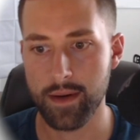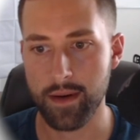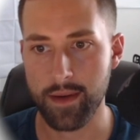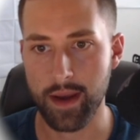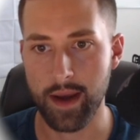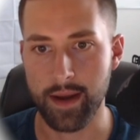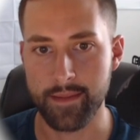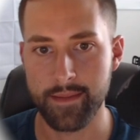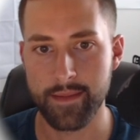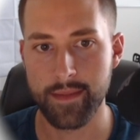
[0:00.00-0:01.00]
Okay.
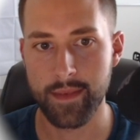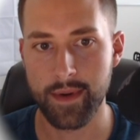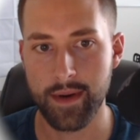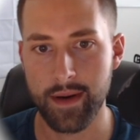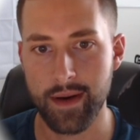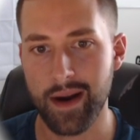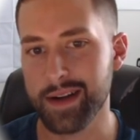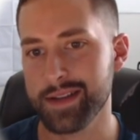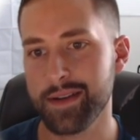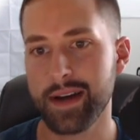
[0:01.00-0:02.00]
All
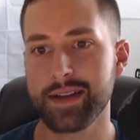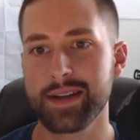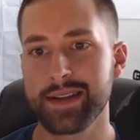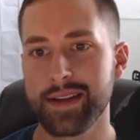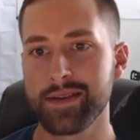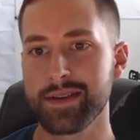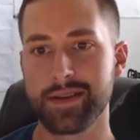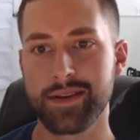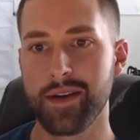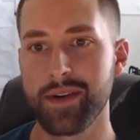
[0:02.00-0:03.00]
right, so as you can see, there
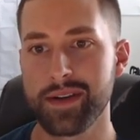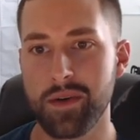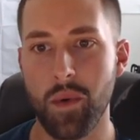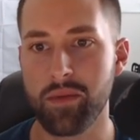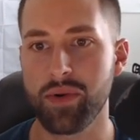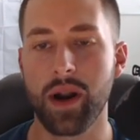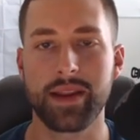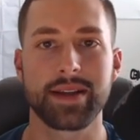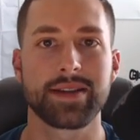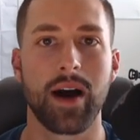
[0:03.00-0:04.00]
isn't one product
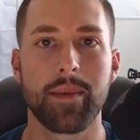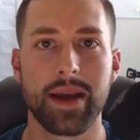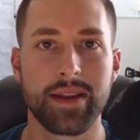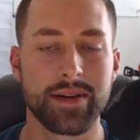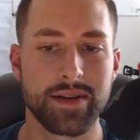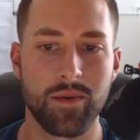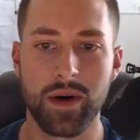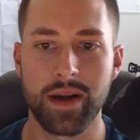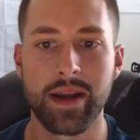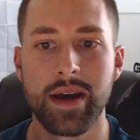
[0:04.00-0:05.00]
that's dominating. There isn't
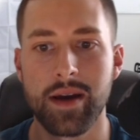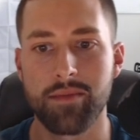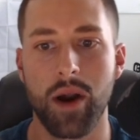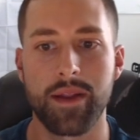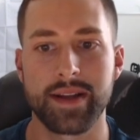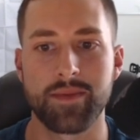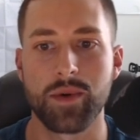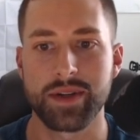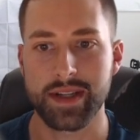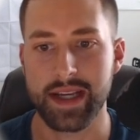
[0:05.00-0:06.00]
one product that's
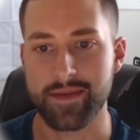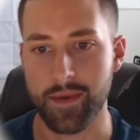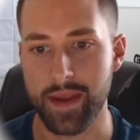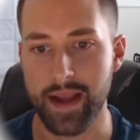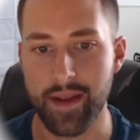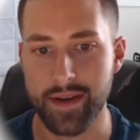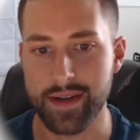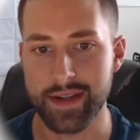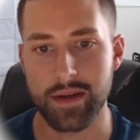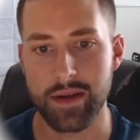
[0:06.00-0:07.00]
more successful than the
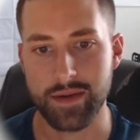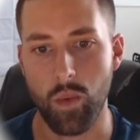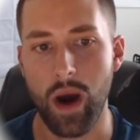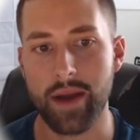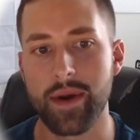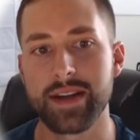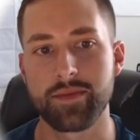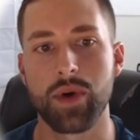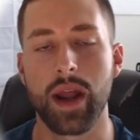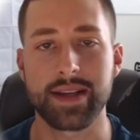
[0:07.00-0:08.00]
others. There's a wide range
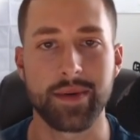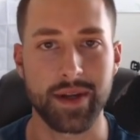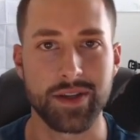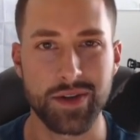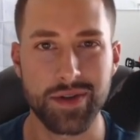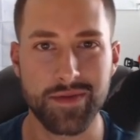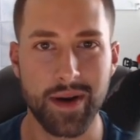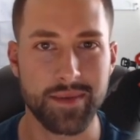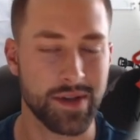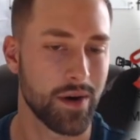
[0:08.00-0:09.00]
of products that we can choose
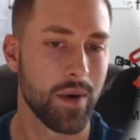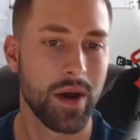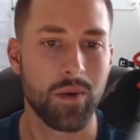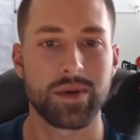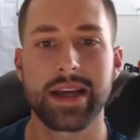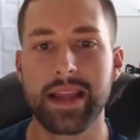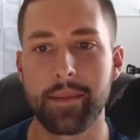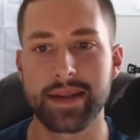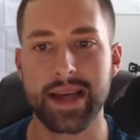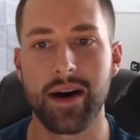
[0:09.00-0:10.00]
from. So we'll take that
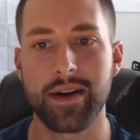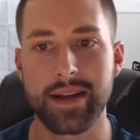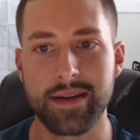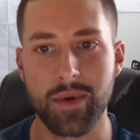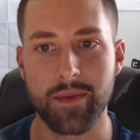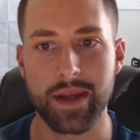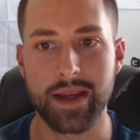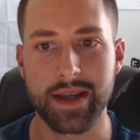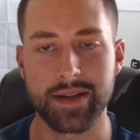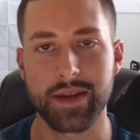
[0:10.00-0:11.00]
mentality when we
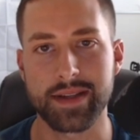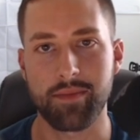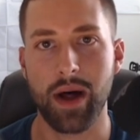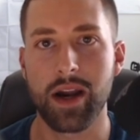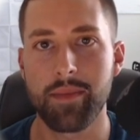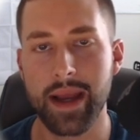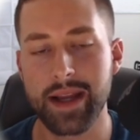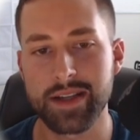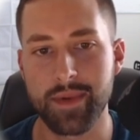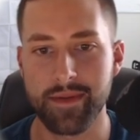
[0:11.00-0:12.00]
get to the supplier
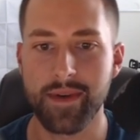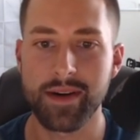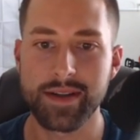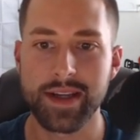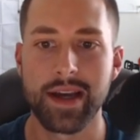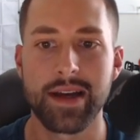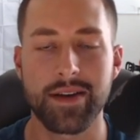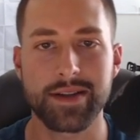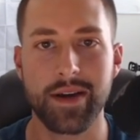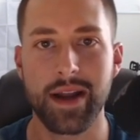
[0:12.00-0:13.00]
page. But first,
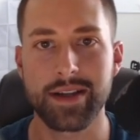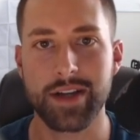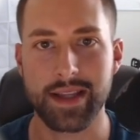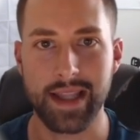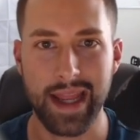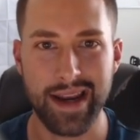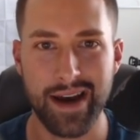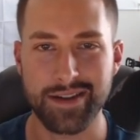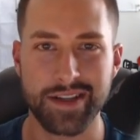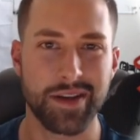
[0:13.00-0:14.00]
let's go ahead and check the data
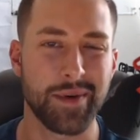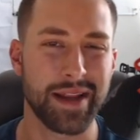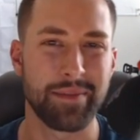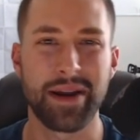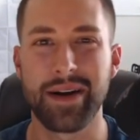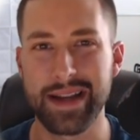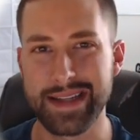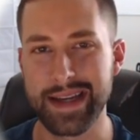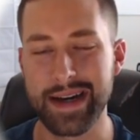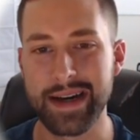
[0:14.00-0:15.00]
out just so we can get a better
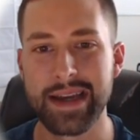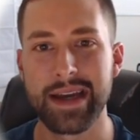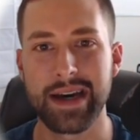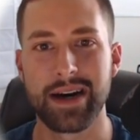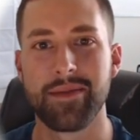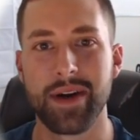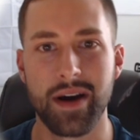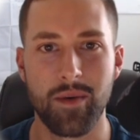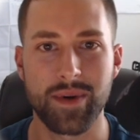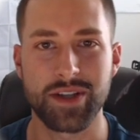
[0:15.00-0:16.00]
idea of
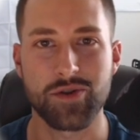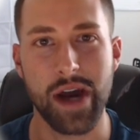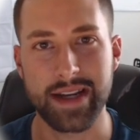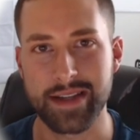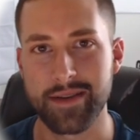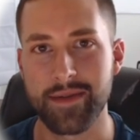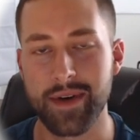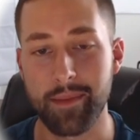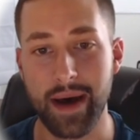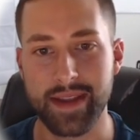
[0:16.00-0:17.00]
what's attractive
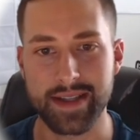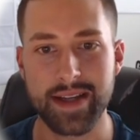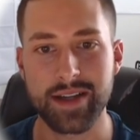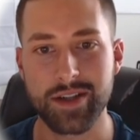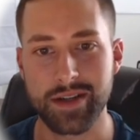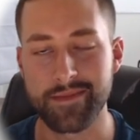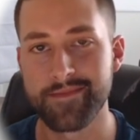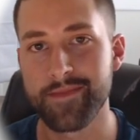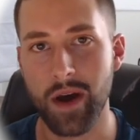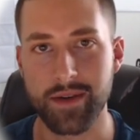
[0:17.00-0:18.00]
about this niche and
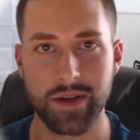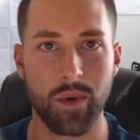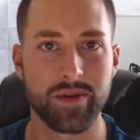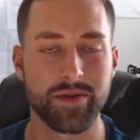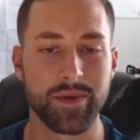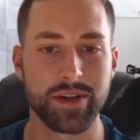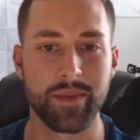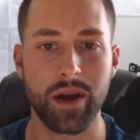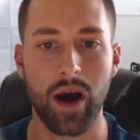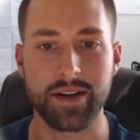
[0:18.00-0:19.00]
also what we should
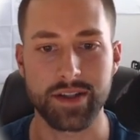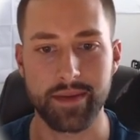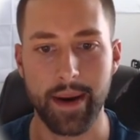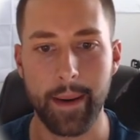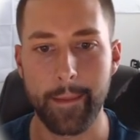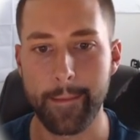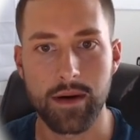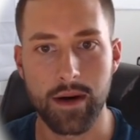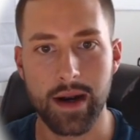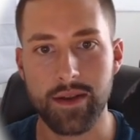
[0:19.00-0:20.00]
be cautious about.
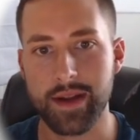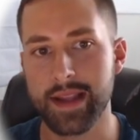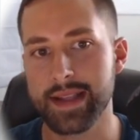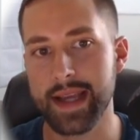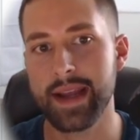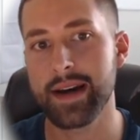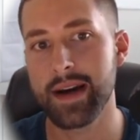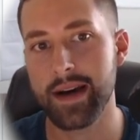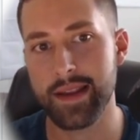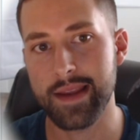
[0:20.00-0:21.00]
All right, looking at the
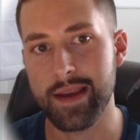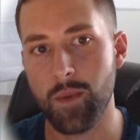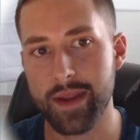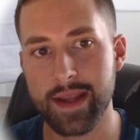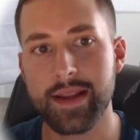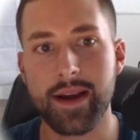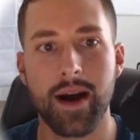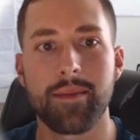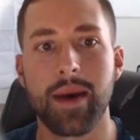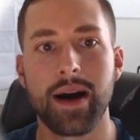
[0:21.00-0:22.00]
data, the one thing that
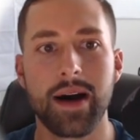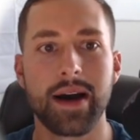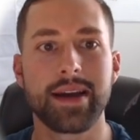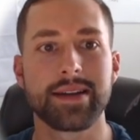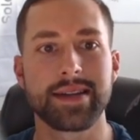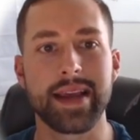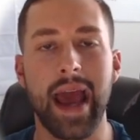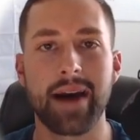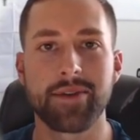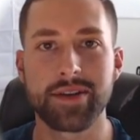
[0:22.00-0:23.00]
caught my eye is the
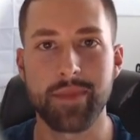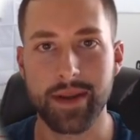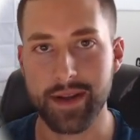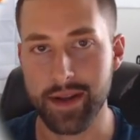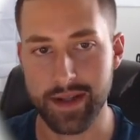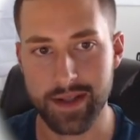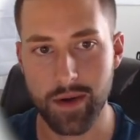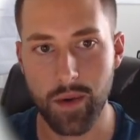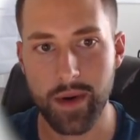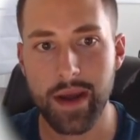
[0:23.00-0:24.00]
average monthly units
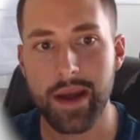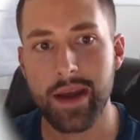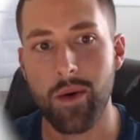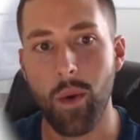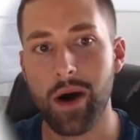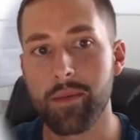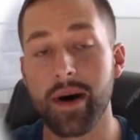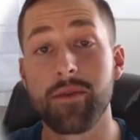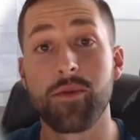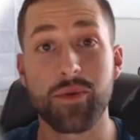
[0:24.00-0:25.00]
sold, well
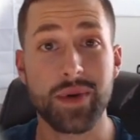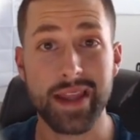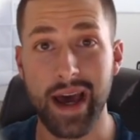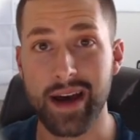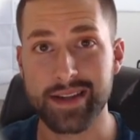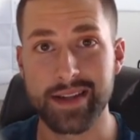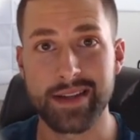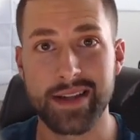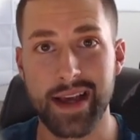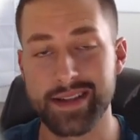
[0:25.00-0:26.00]
above
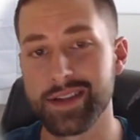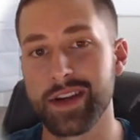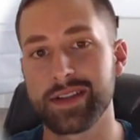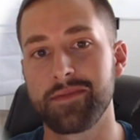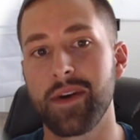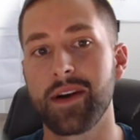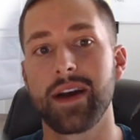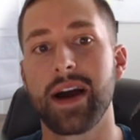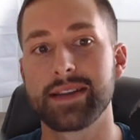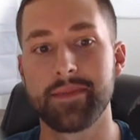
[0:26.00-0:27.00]
3,000. That suggests very
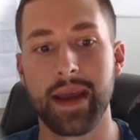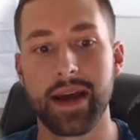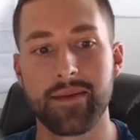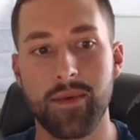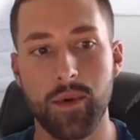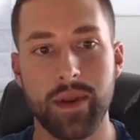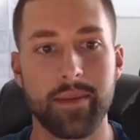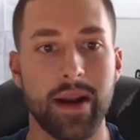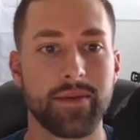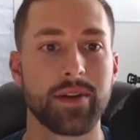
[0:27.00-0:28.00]
high demand for the
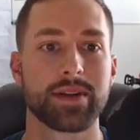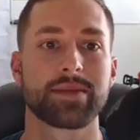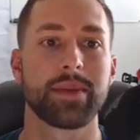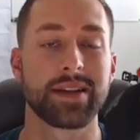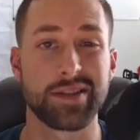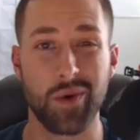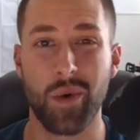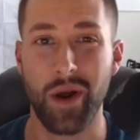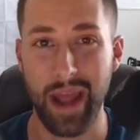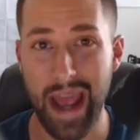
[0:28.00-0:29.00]
amount of units being sold
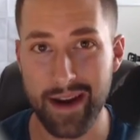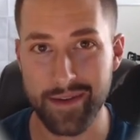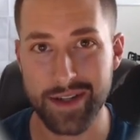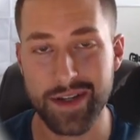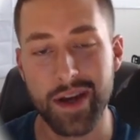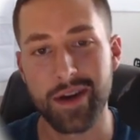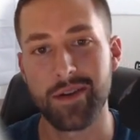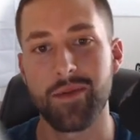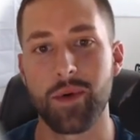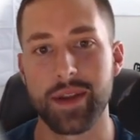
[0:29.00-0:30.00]
on average
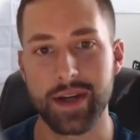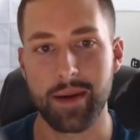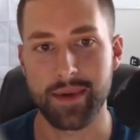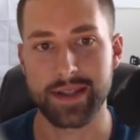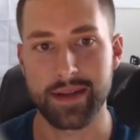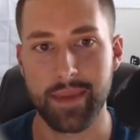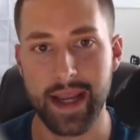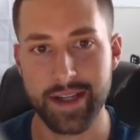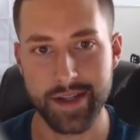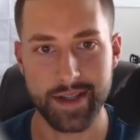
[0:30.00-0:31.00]
for the top listing
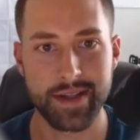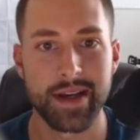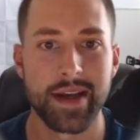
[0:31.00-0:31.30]
pages.